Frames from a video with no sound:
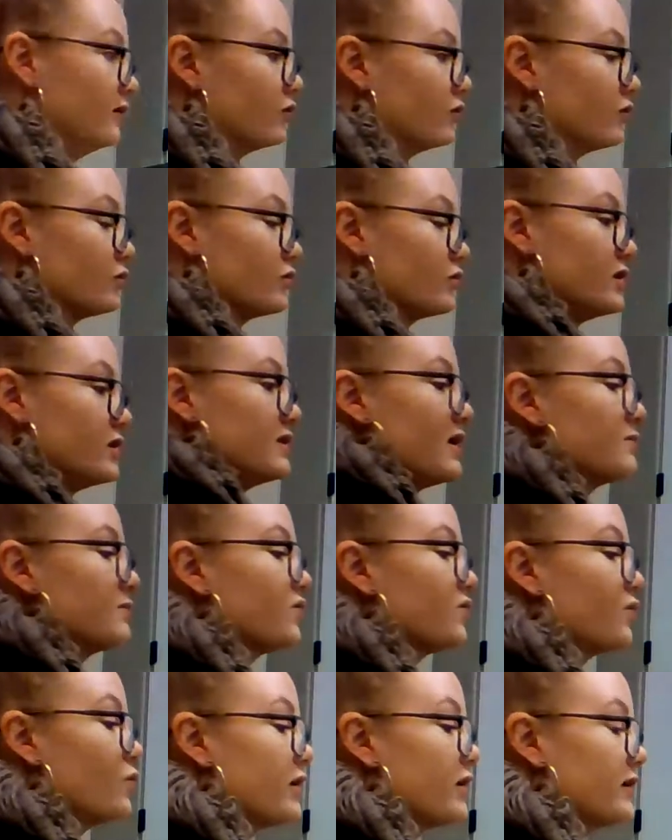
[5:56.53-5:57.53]
3 times
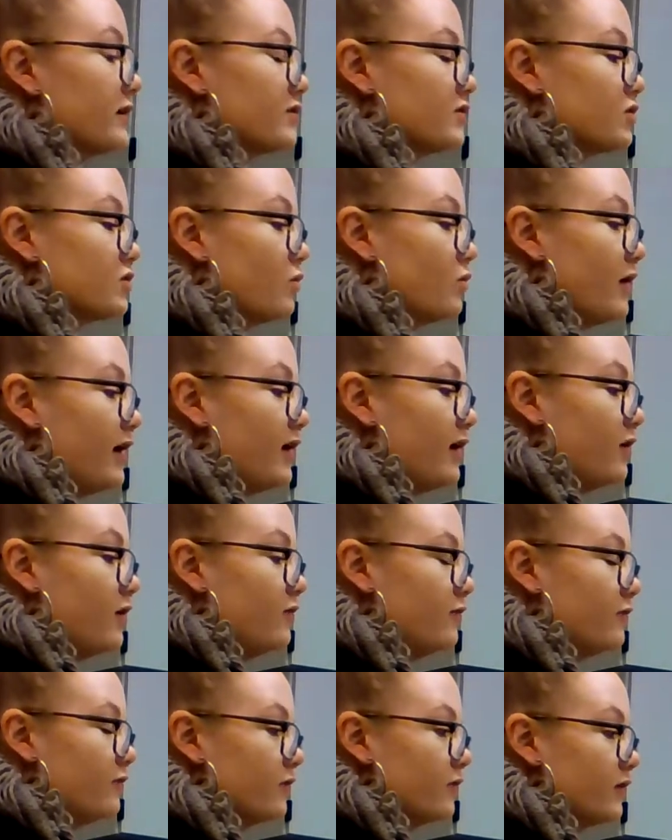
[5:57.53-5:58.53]
4 is
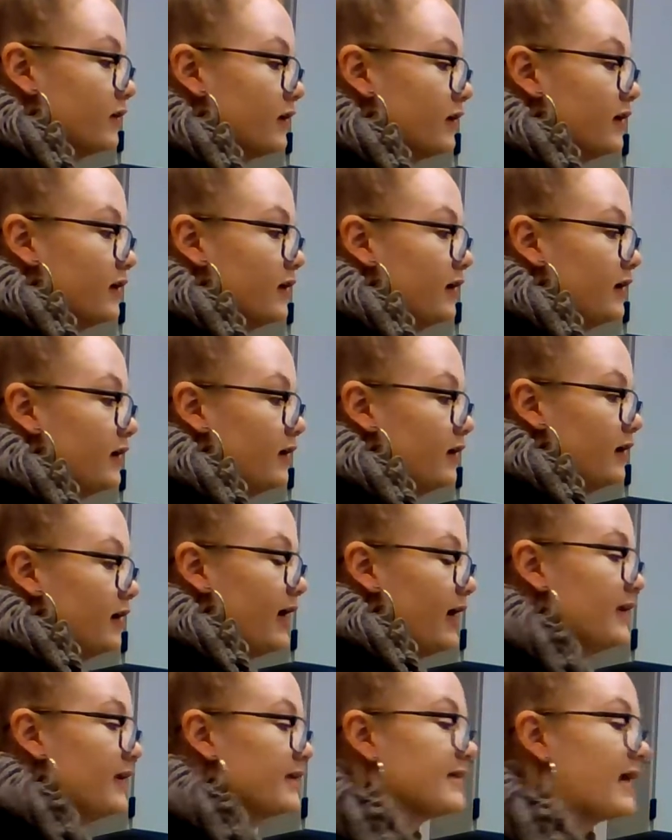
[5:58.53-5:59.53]
12
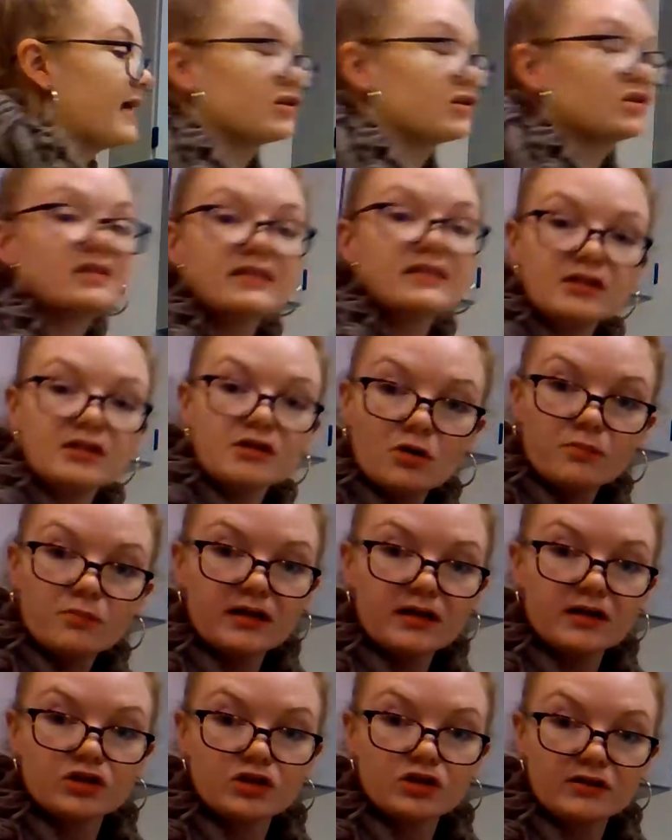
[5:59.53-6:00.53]
and attach the 0
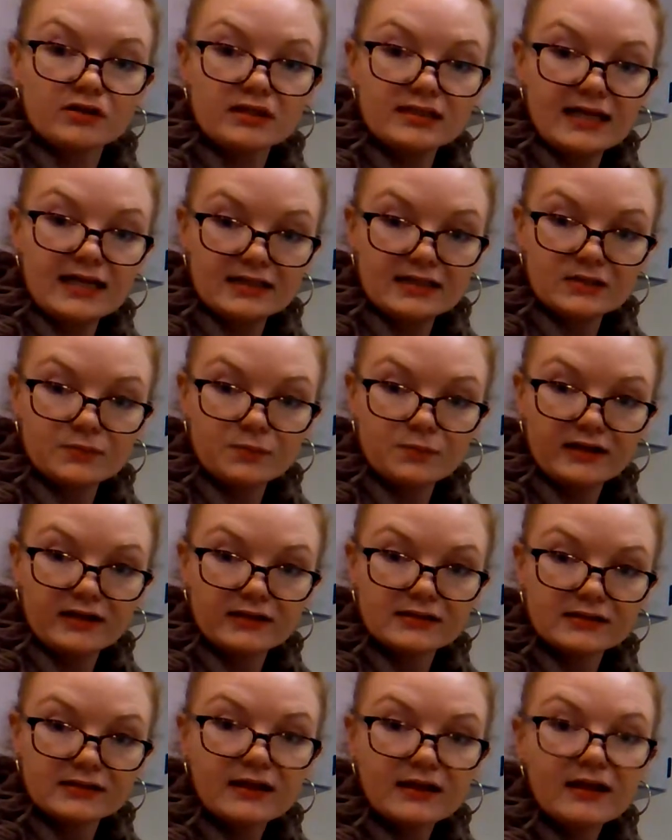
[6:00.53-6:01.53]
because you're in the tens
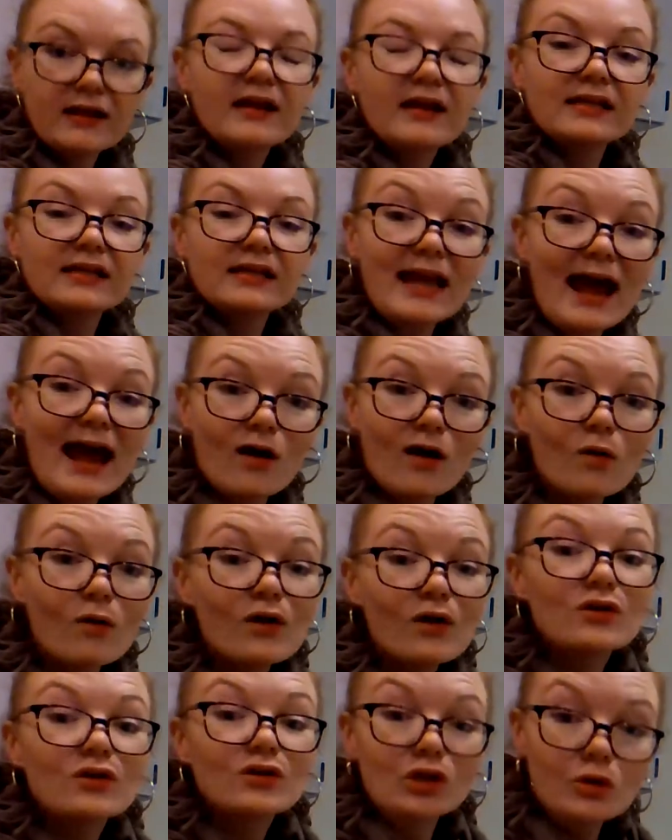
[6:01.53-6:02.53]
place. Now,
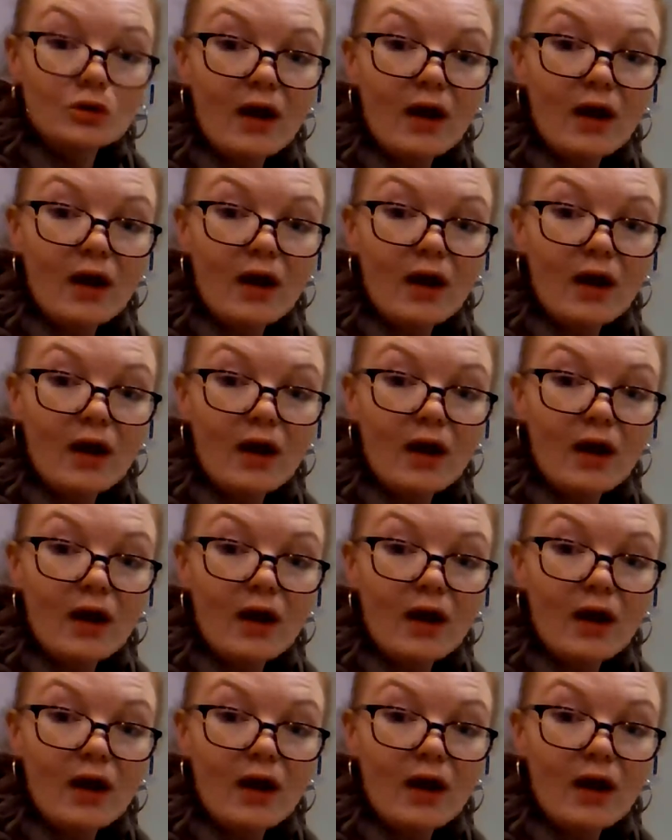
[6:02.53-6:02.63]
you